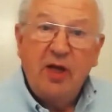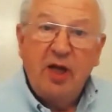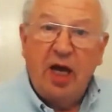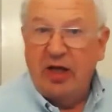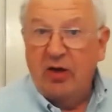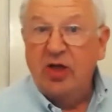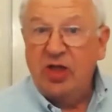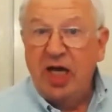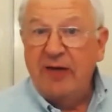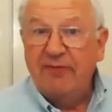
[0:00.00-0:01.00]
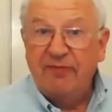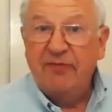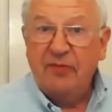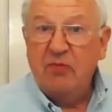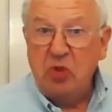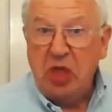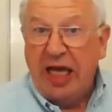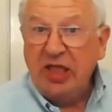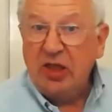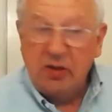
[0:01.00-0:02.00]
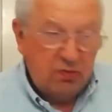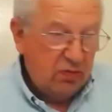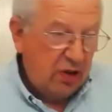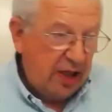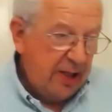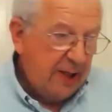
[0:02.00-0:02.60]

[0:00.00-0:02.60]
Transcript: And they're going to say, yes, okay.